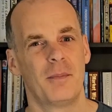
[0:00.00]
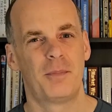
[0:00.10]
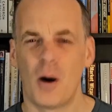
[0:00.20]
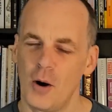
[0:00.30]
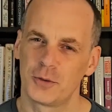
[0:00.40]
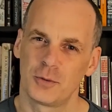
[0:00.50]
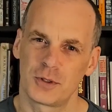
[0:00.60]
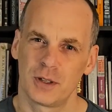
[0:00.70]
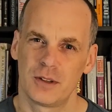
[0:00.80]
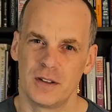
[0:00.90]
But odd
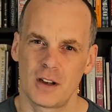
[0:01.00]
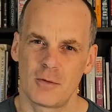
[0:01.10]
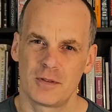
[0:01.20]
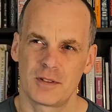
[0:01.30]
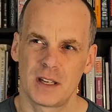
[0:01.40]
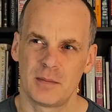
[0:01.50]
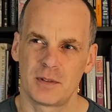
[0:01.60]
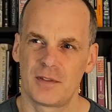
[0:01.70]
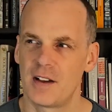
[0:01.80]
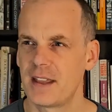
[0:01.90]
also that no one seemed to
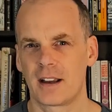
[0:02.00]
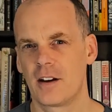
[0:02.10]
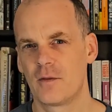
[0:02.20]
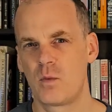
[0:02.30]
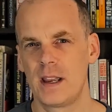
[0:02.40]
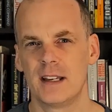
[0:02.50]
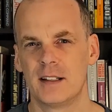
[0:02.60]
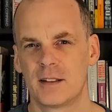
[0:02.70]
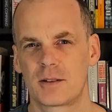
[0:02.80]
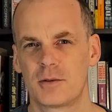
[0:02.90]
find that kind of weird in
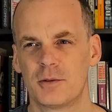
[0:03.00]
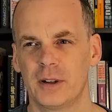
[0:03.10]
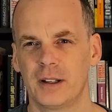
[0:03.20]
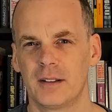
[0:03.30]
the story.